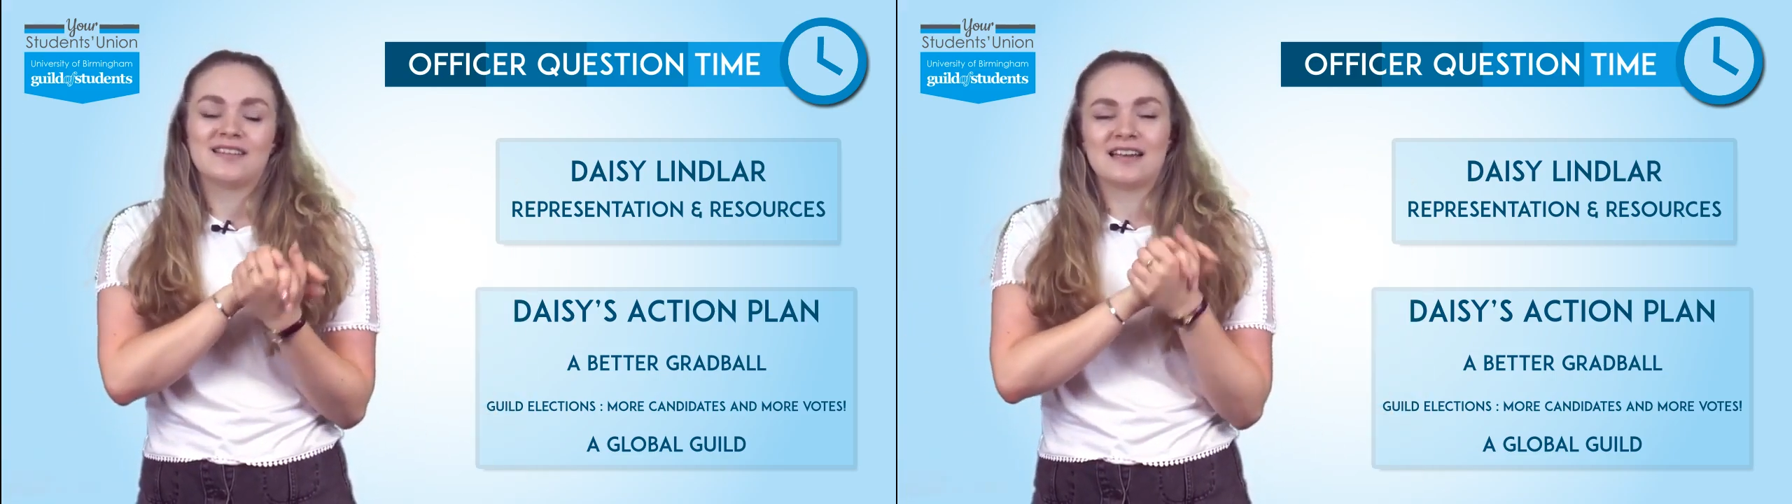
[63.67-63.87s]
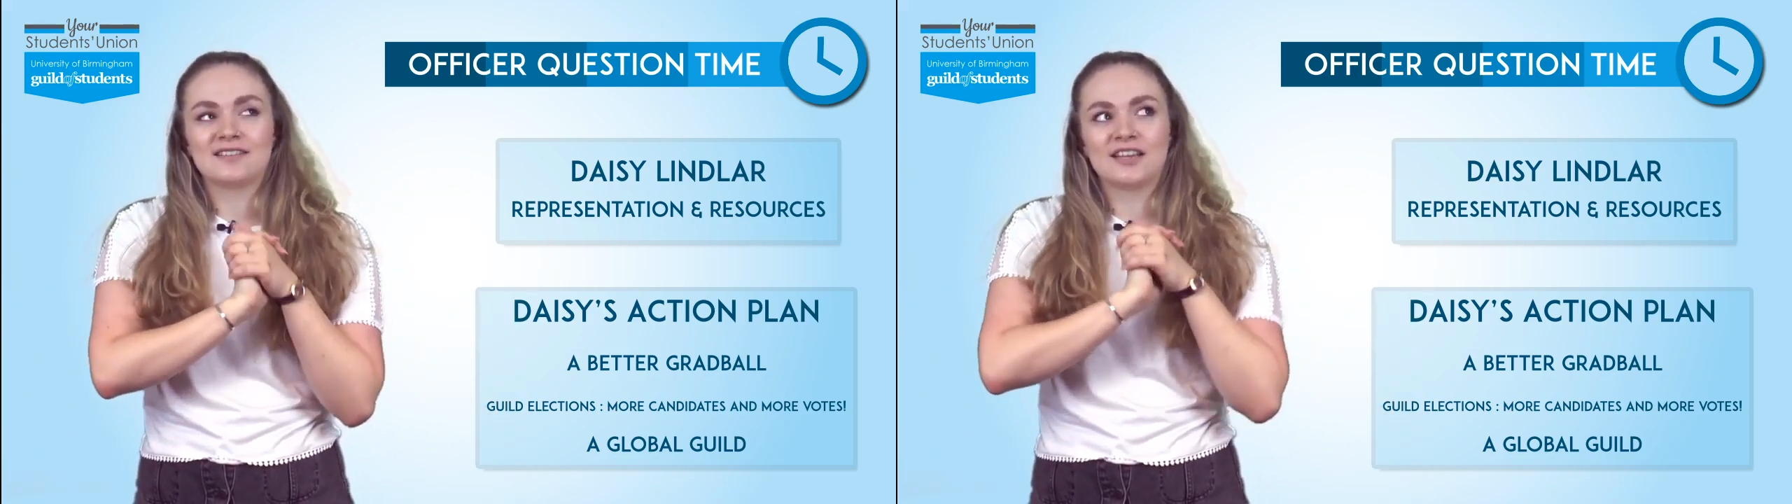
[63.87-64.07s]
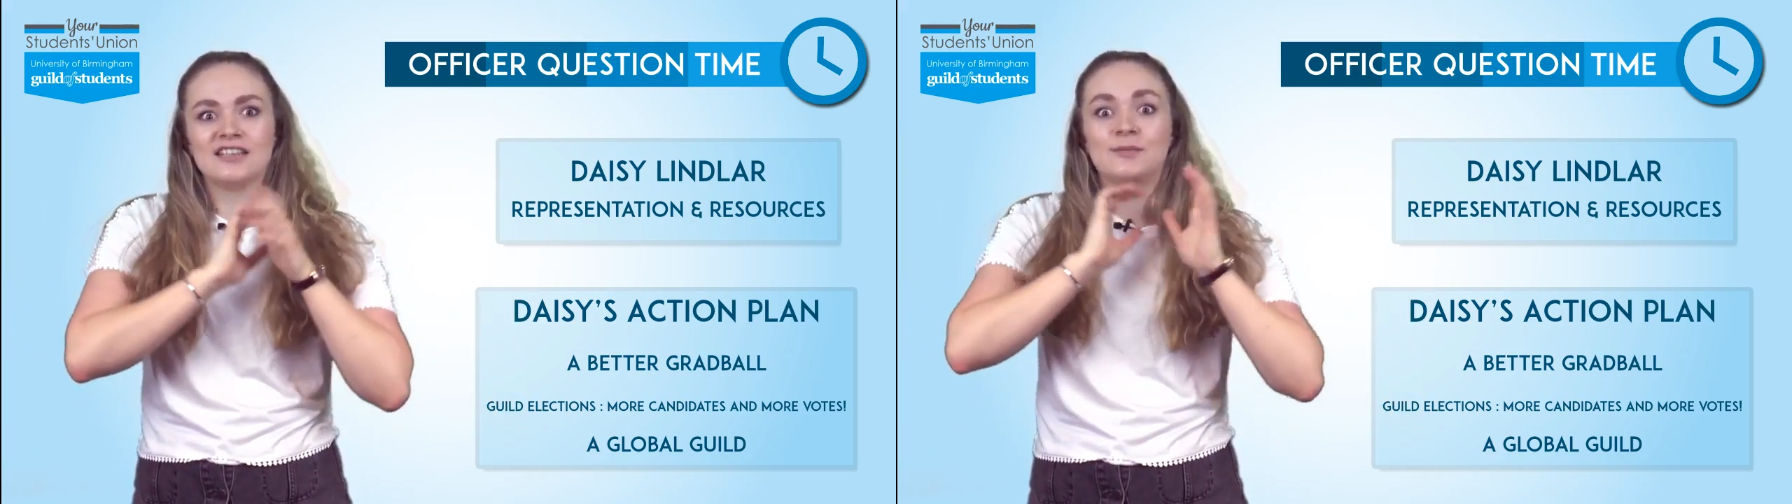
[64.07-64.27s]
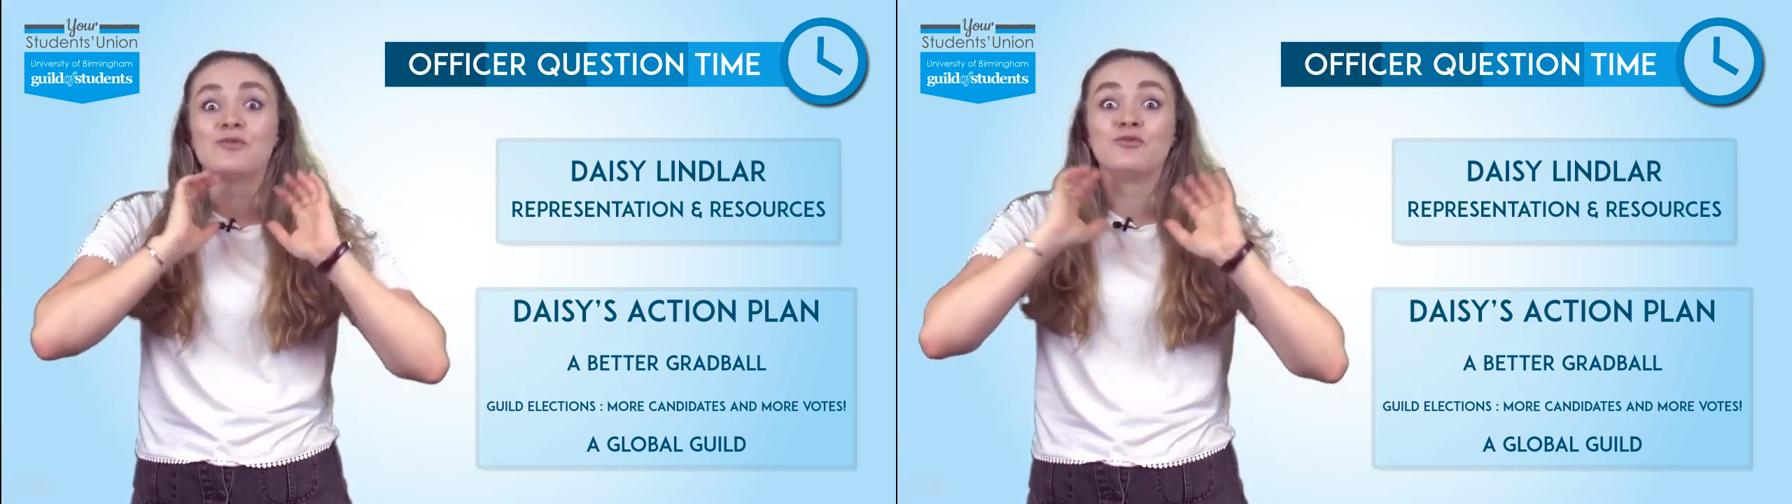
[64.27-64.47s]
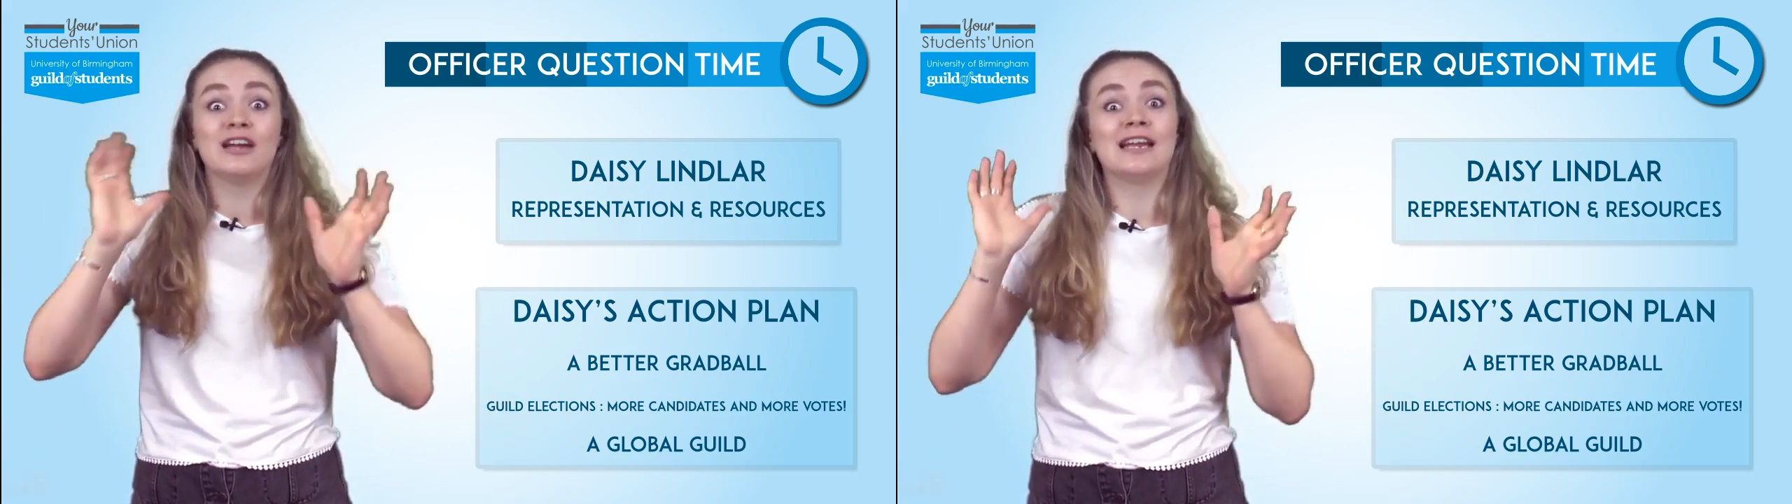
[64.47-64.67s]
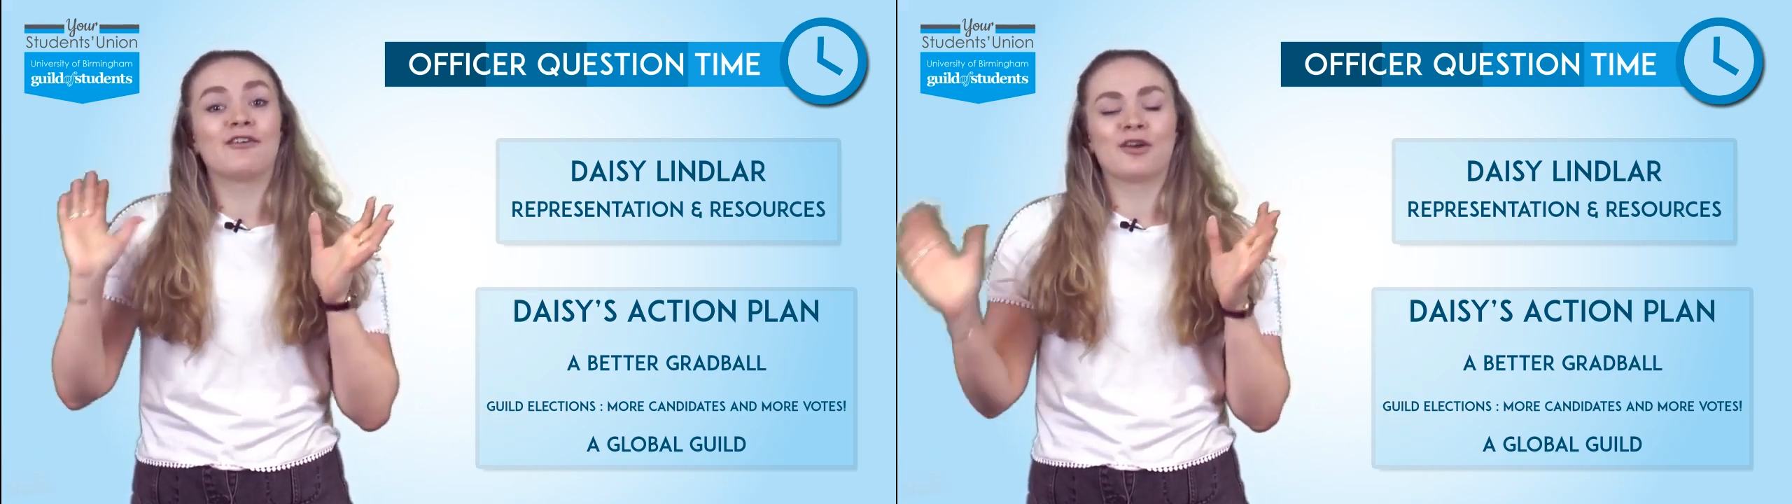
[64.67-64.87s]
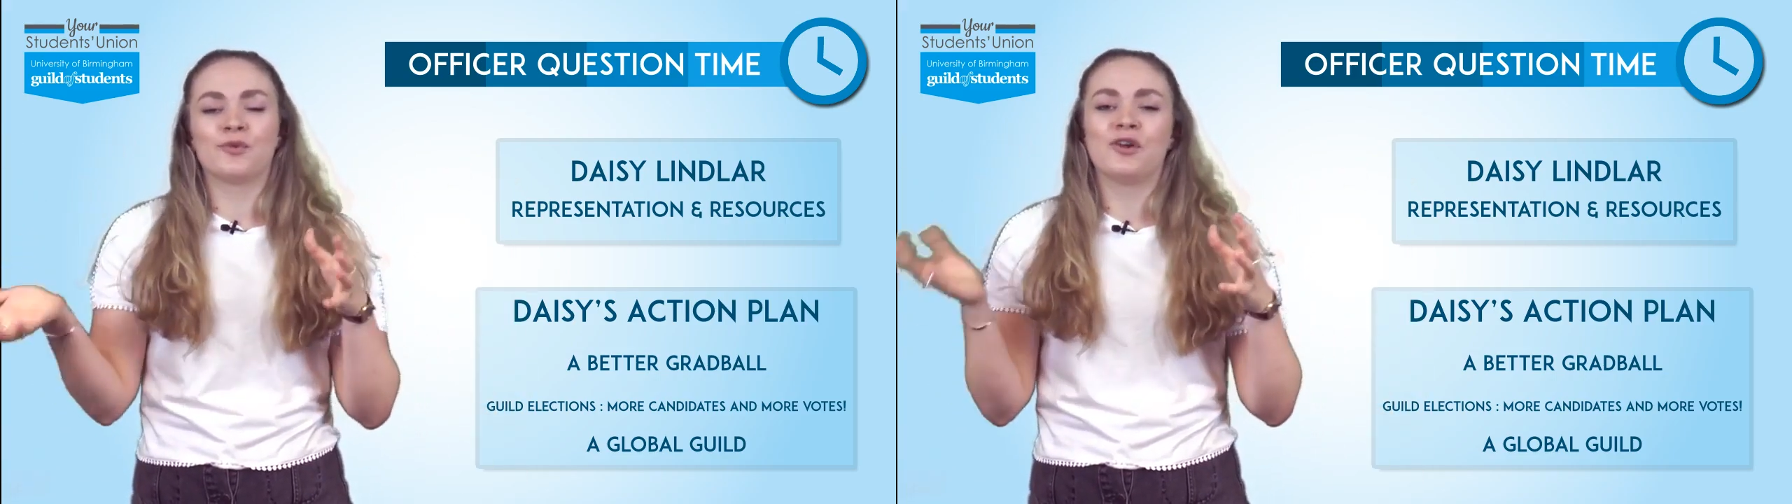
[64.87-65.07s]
and it's looking to be a really incredible